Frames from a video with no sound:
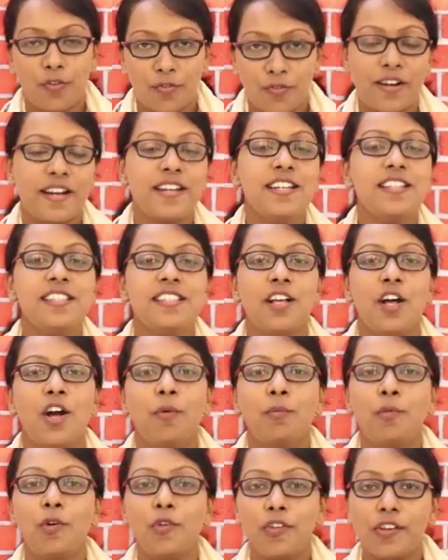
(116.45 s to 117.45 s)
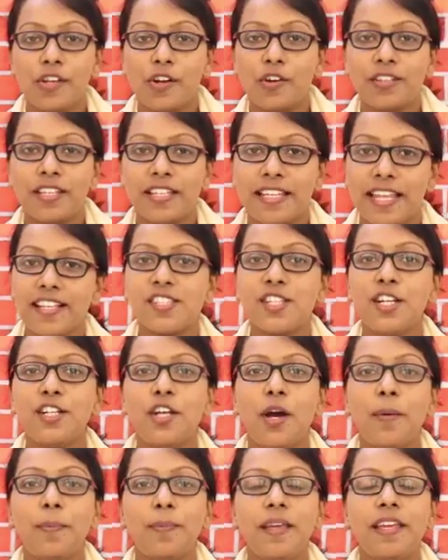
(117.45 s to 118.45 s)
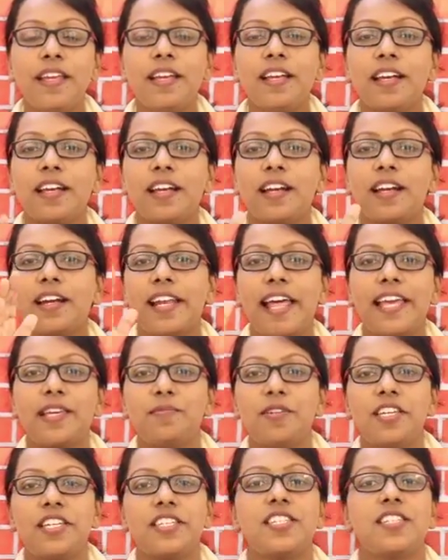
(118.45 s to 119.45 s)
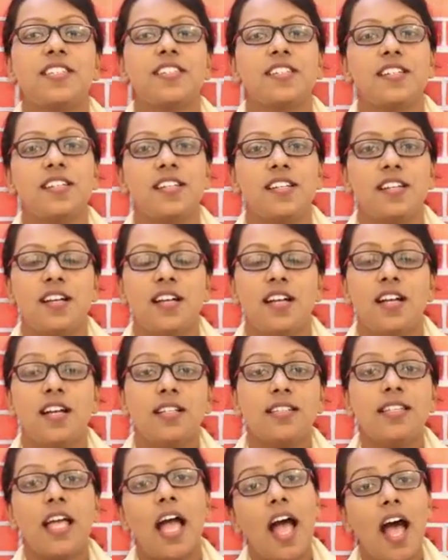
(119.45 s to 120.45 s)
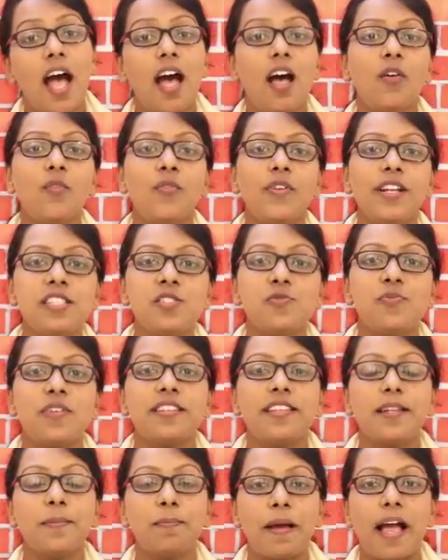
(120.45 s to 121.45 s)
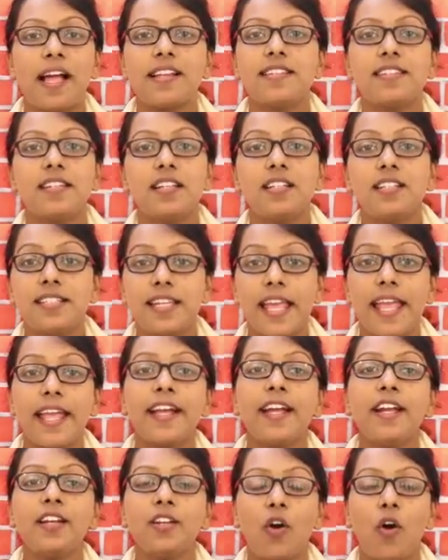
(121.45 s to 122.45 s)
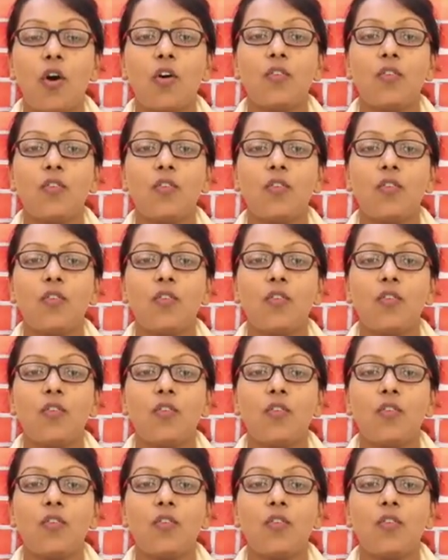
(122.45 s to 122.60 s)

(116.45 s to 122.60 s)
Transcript: Friends, moving on to the next topic, climate. The average weather pattern taken